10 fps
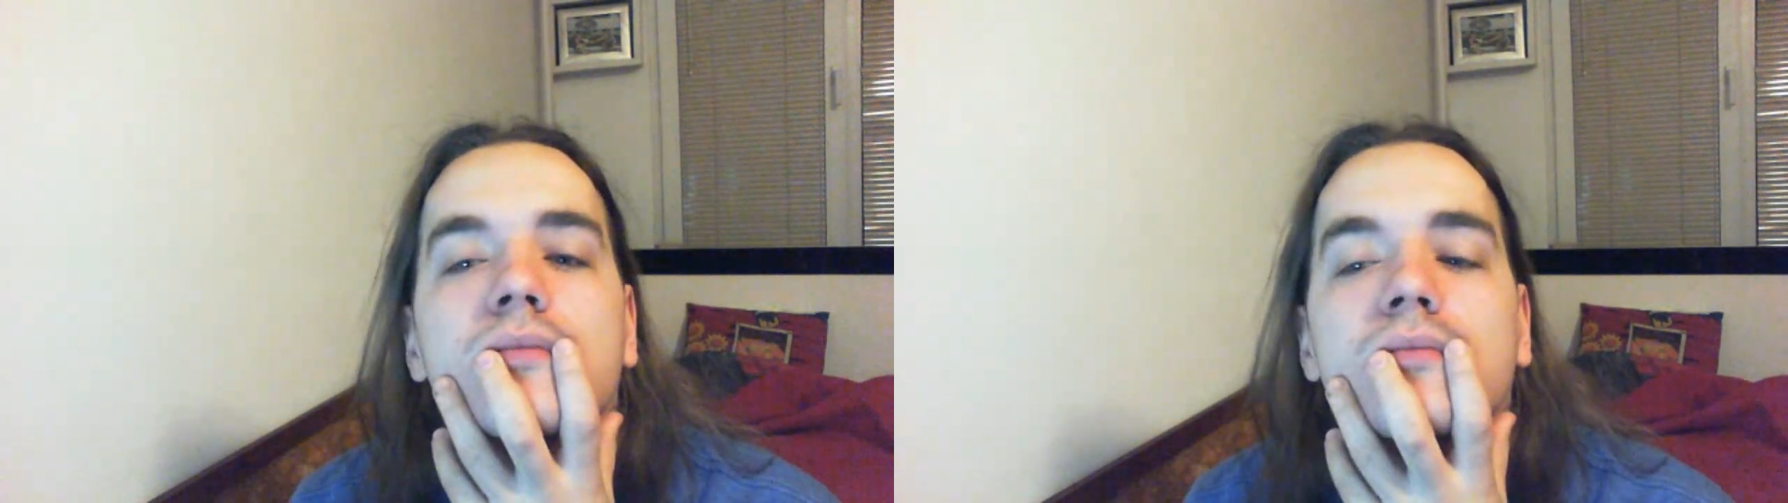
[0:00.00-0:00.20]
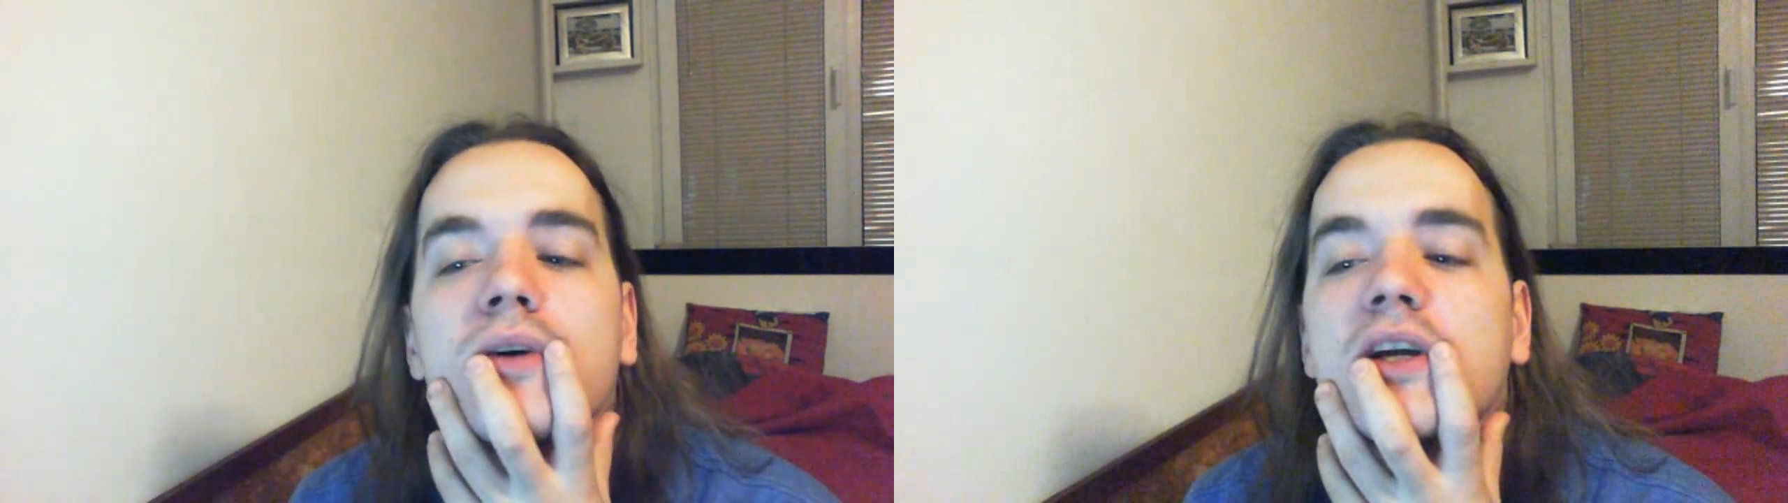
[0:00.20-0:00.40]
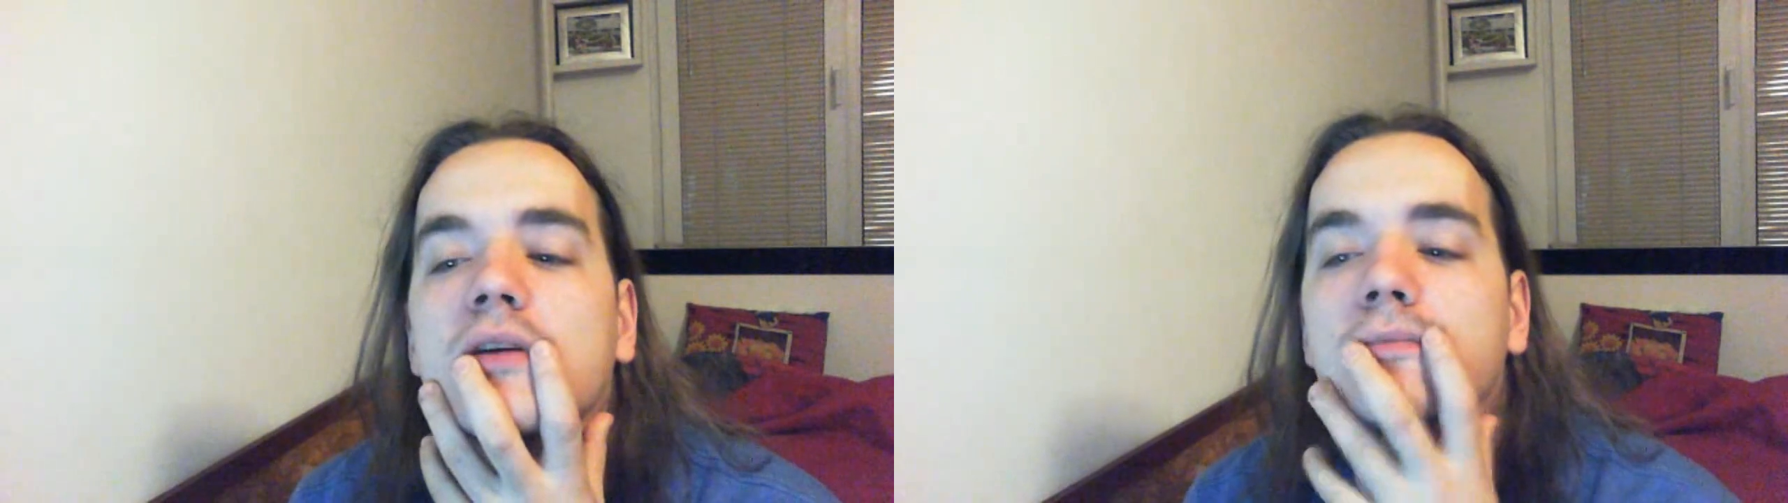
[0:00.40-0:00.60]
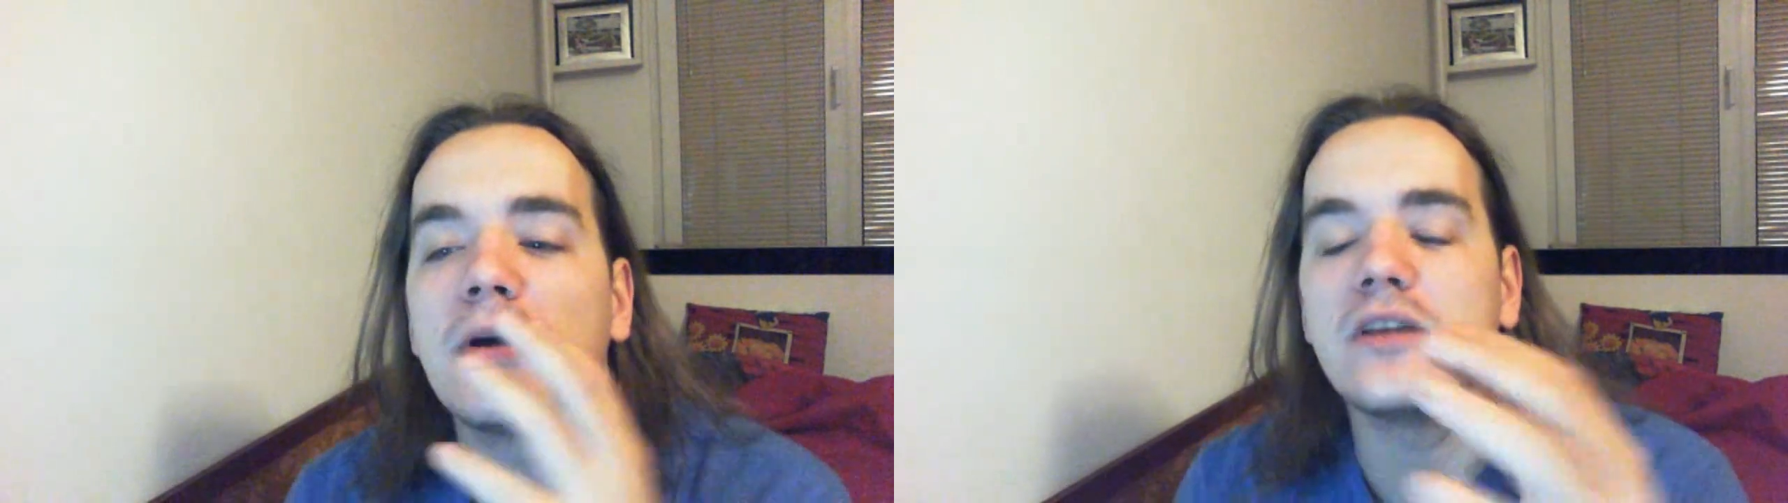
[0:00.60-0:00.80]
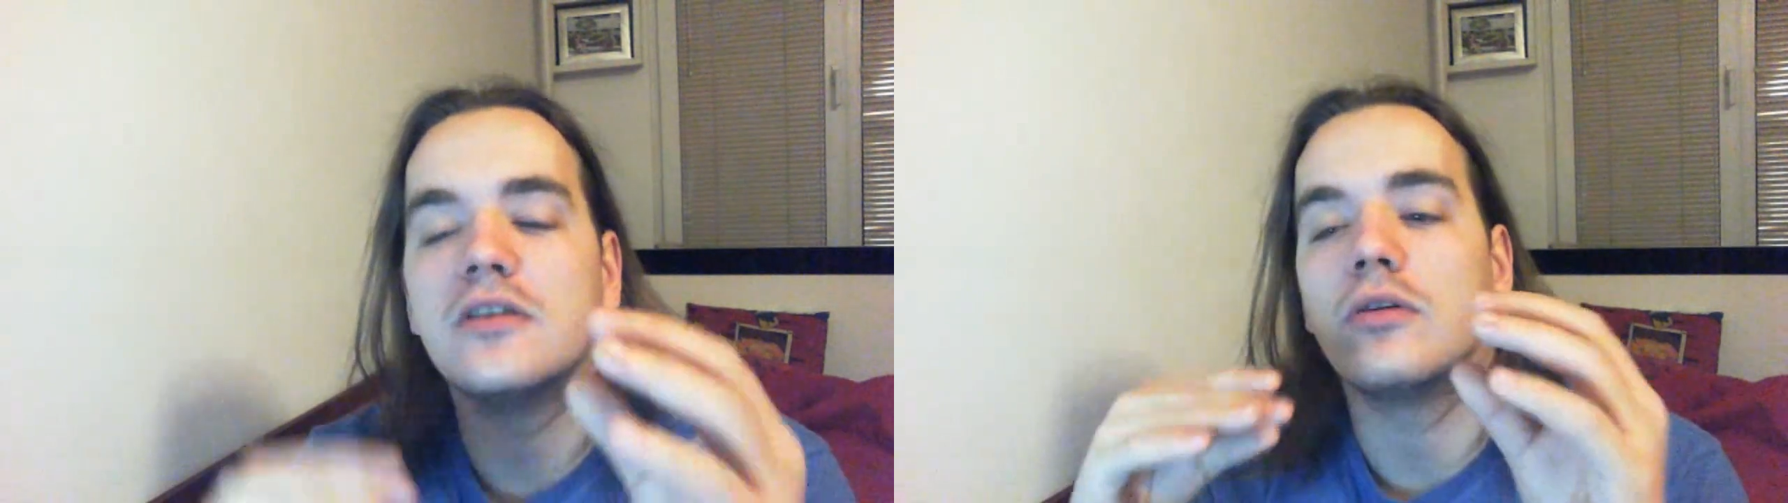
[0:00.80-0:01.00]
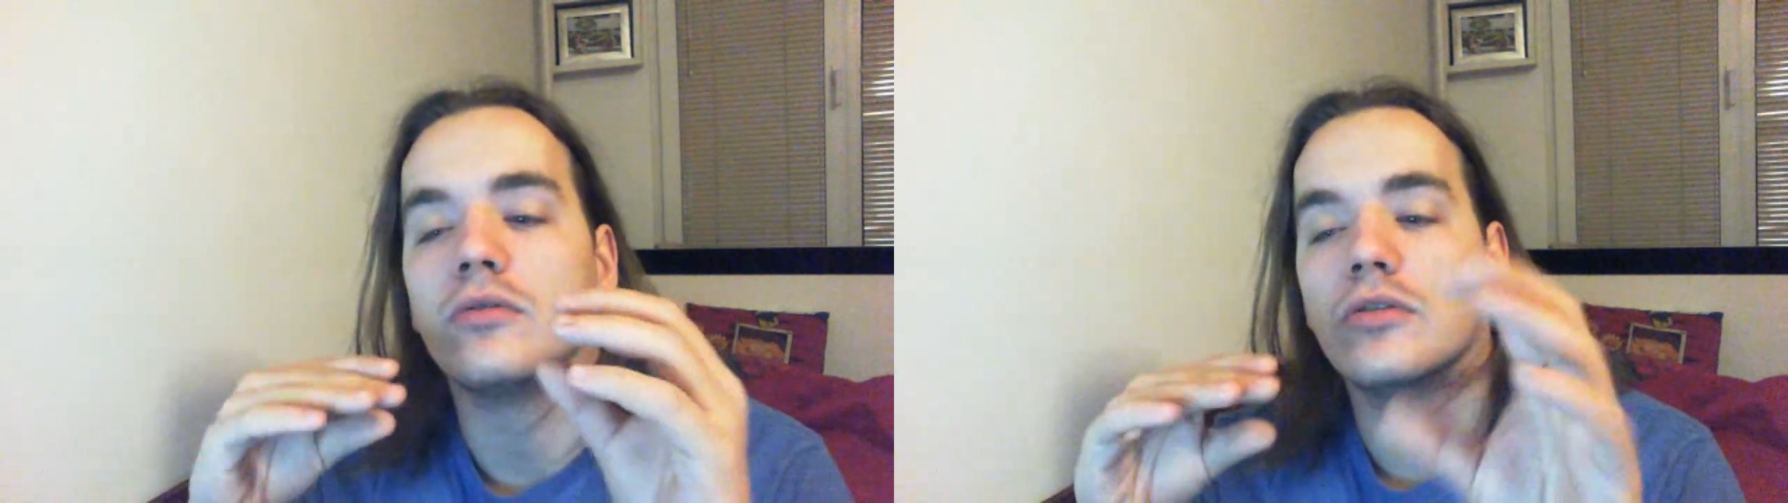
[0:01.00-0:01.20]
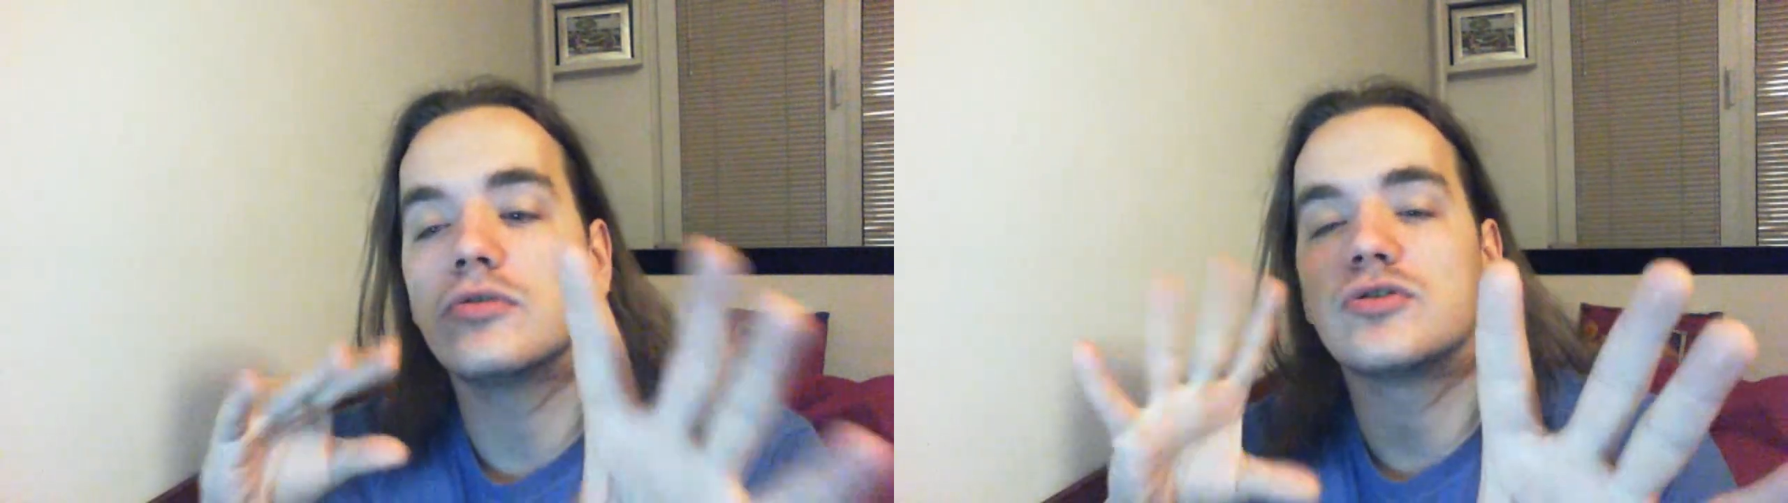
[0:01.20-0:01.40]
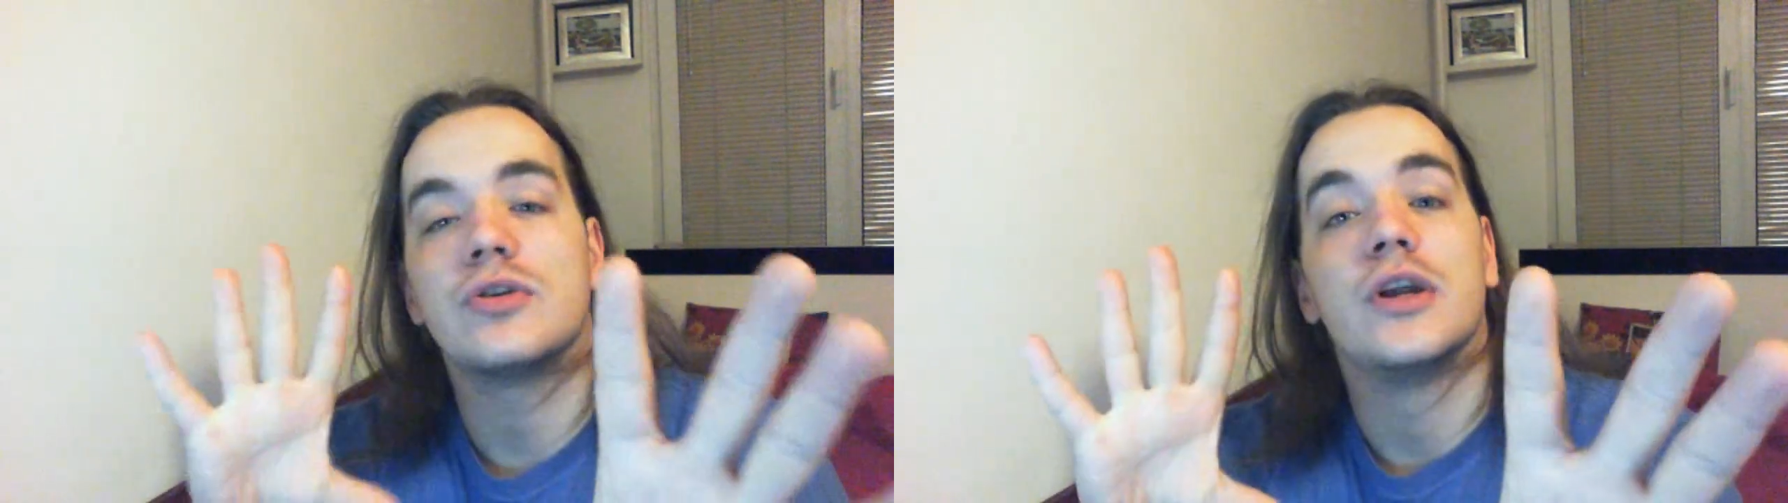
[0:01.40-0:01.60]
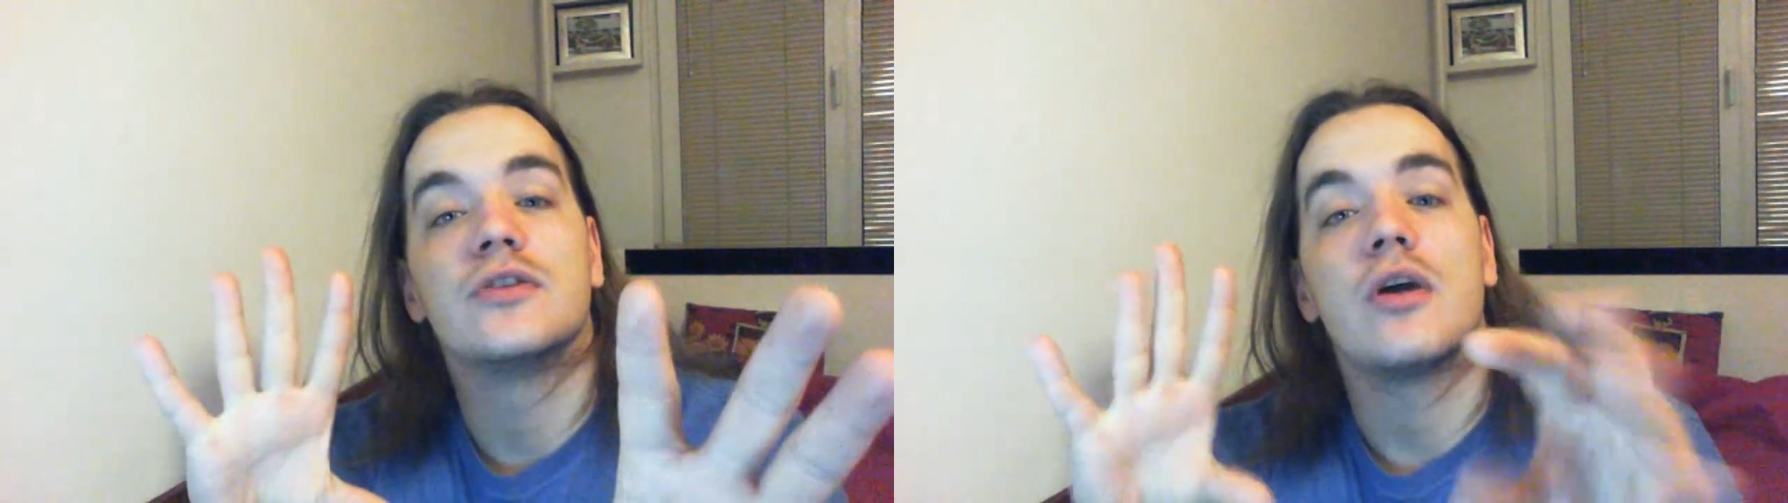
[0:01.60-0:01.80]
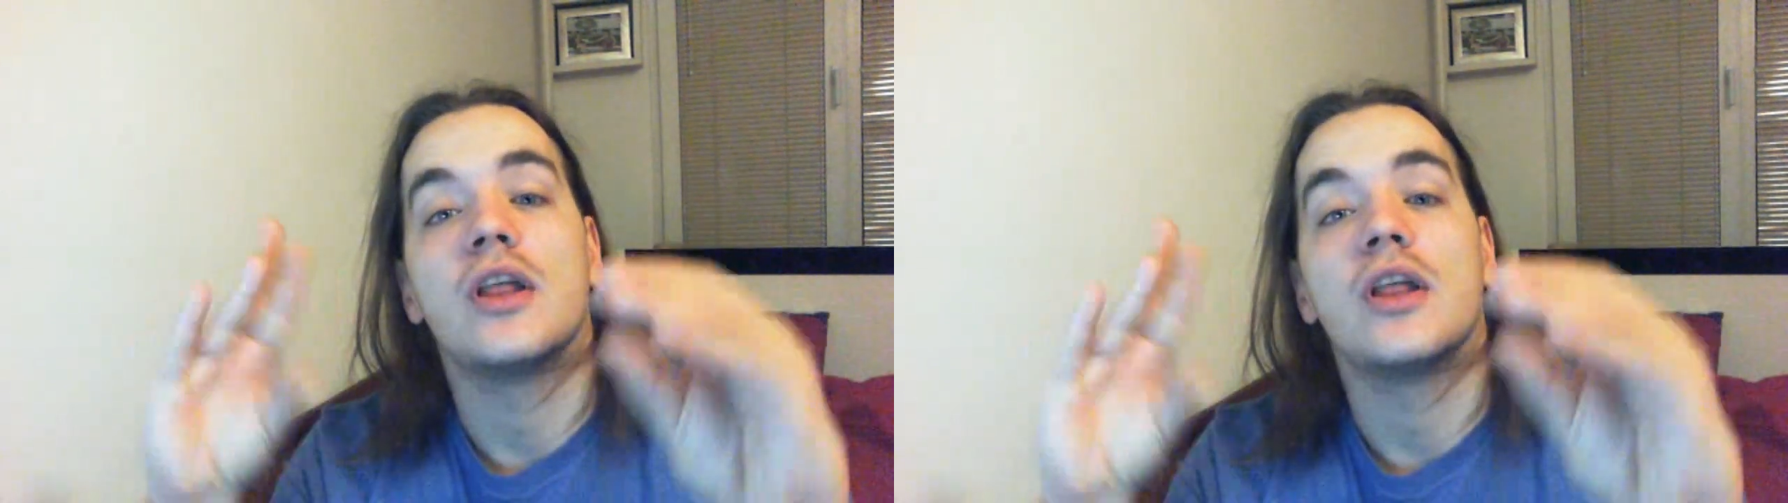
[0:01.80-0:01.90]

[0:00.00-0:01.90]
But, but no, no, sorry, sorry.